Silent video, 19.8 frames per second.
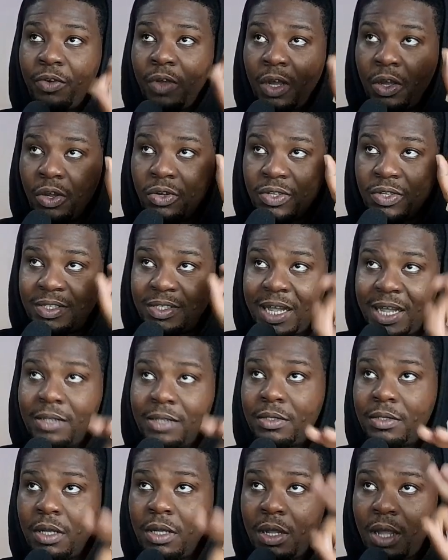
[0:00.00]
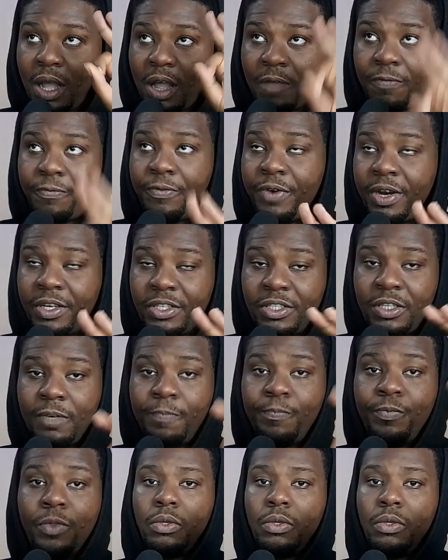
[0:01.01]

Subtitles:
We're going to start afresh.